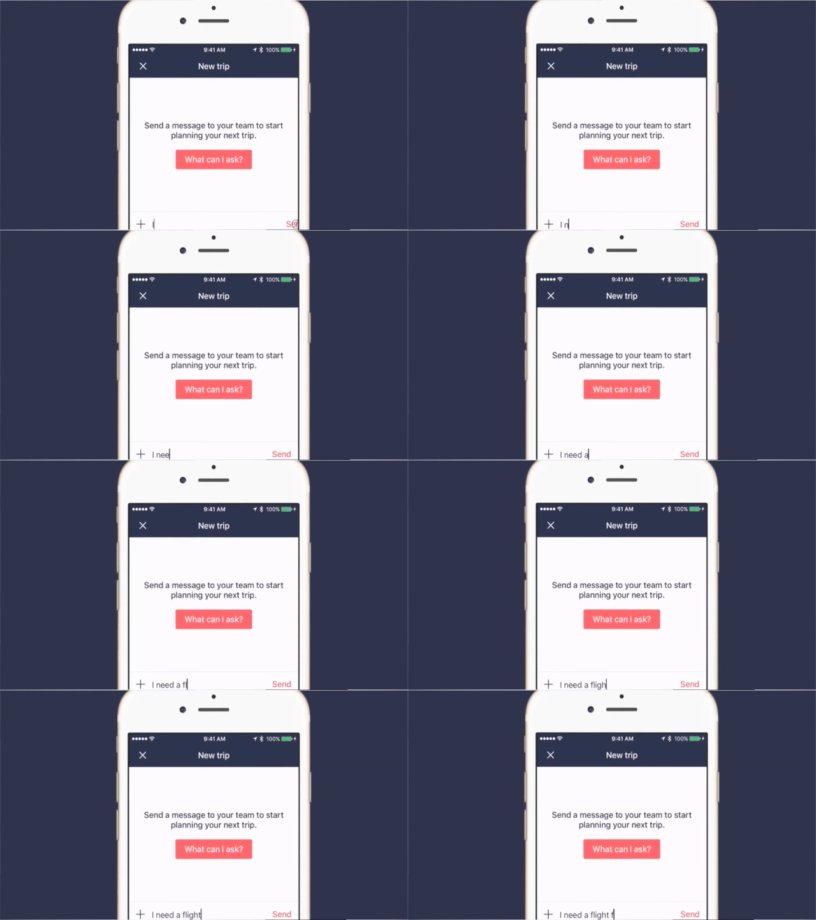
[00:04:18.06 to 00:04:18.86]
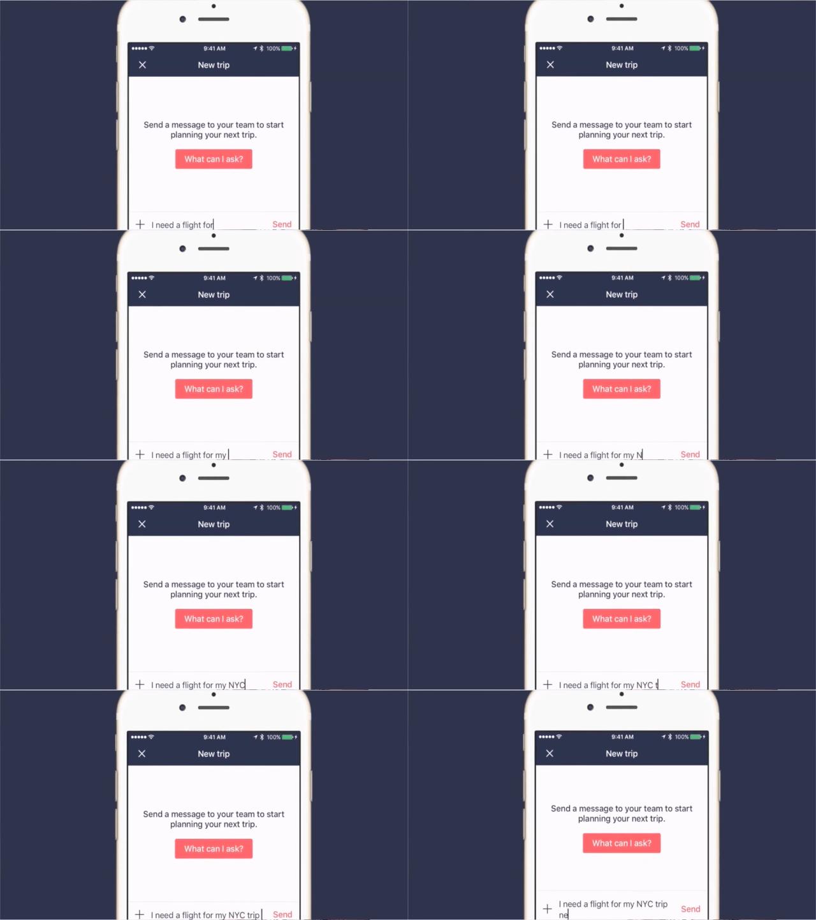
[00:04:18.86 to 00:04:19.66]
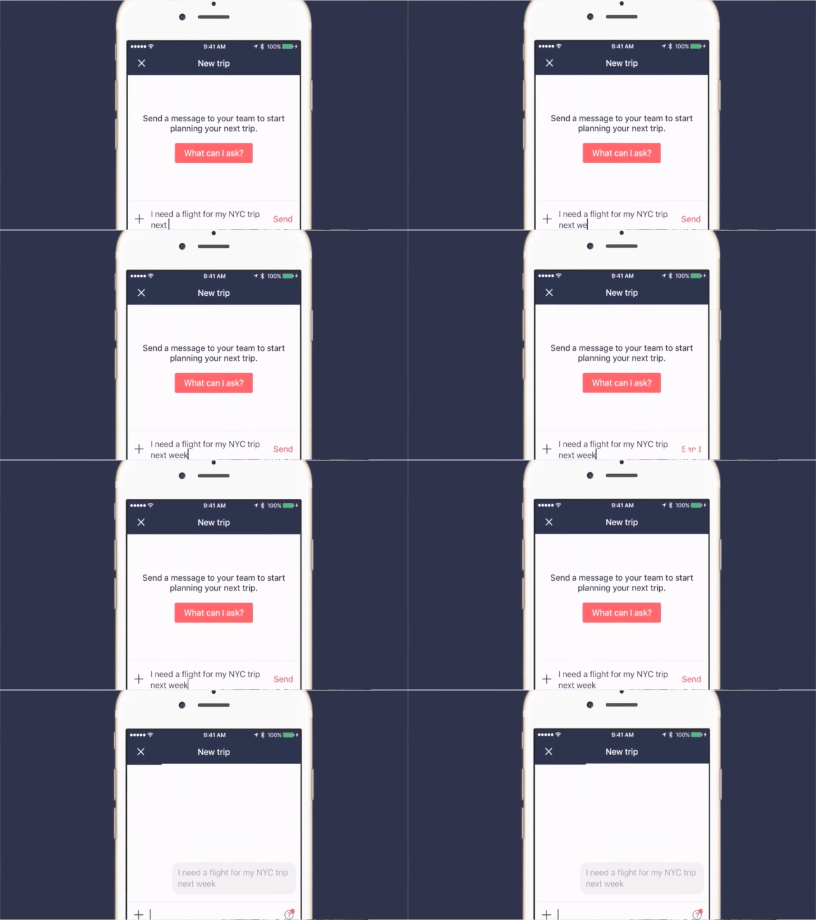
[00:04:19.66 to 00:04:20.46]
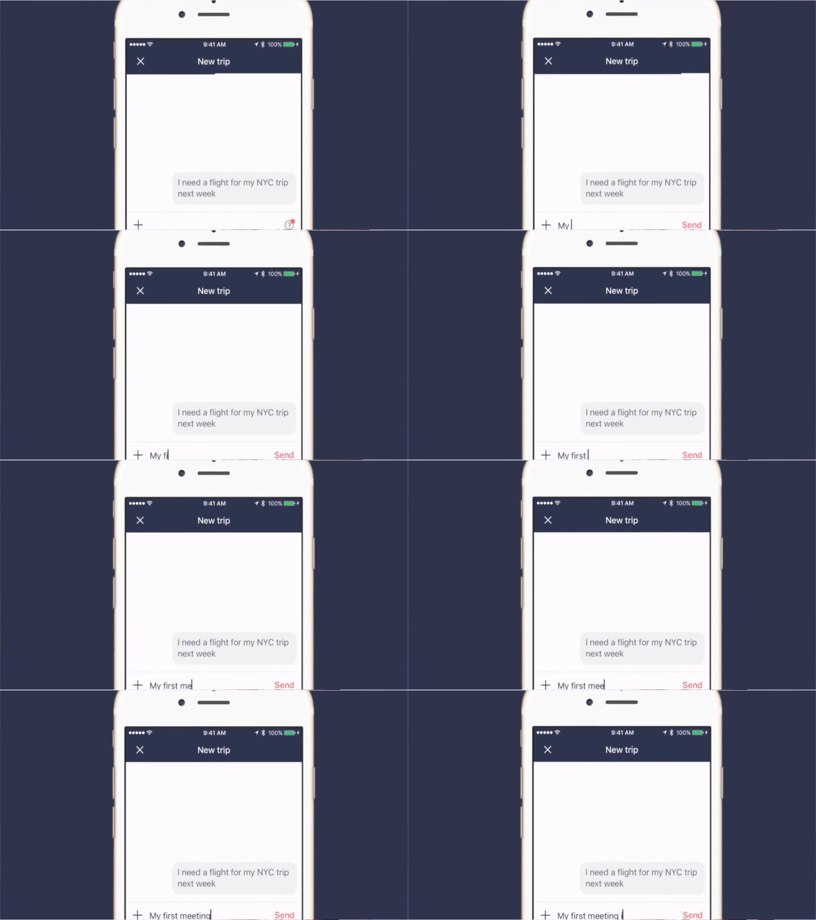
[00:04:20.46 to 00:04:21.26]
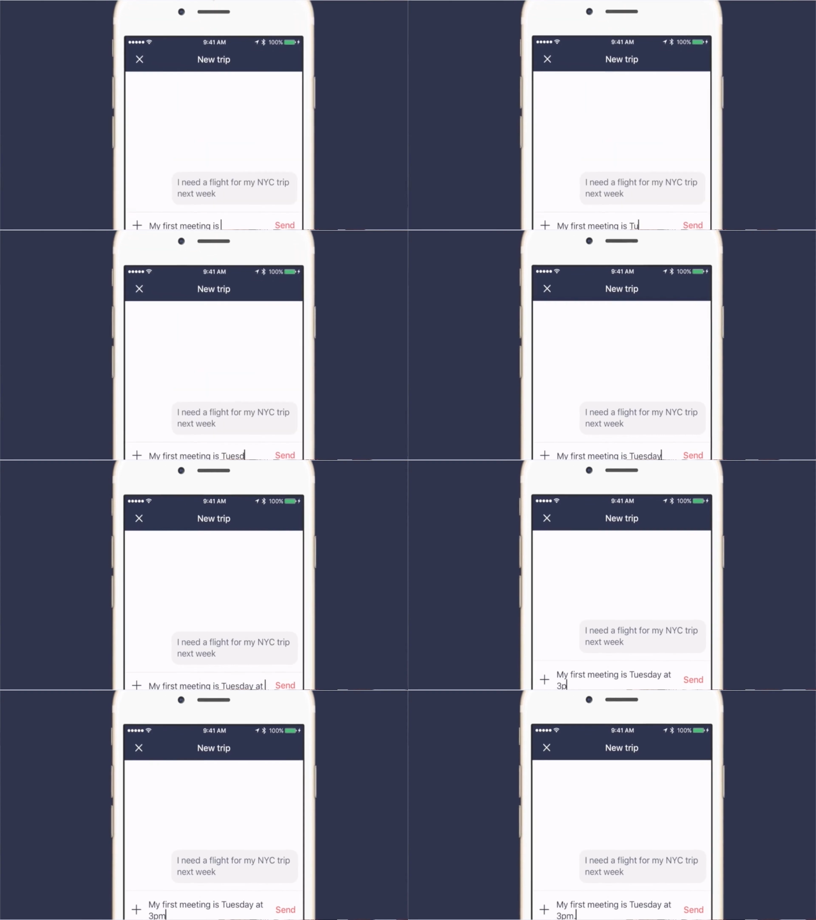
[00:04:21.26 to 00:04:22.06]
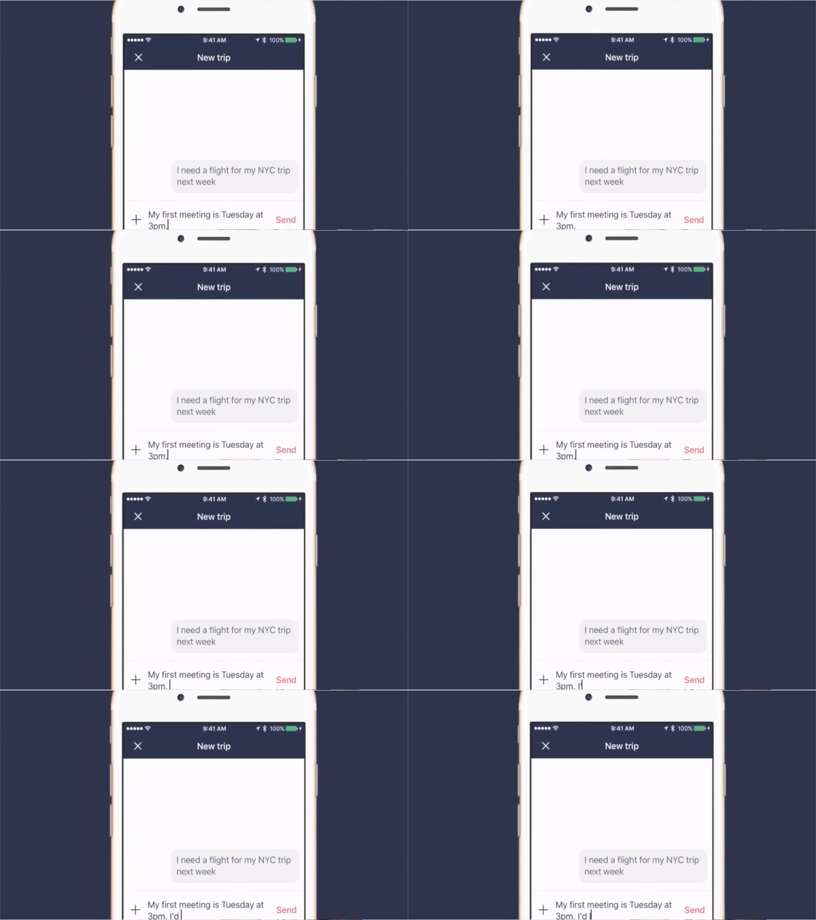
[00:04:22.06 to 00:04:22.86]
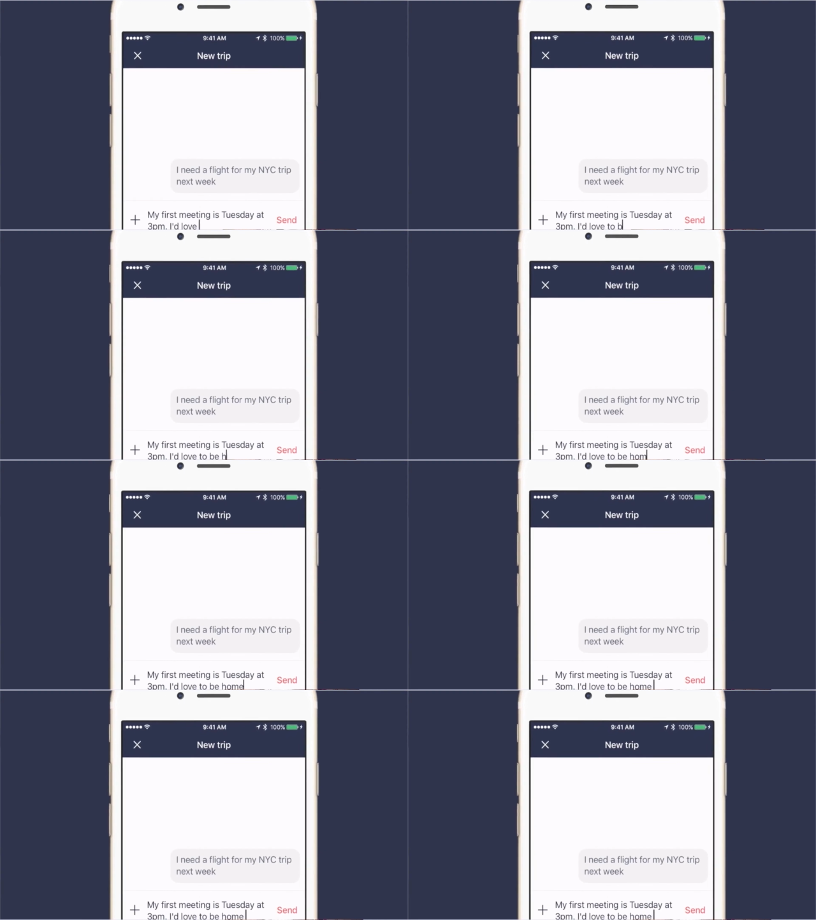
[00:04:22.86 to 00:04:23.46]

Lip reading: [unreadable: no face in view]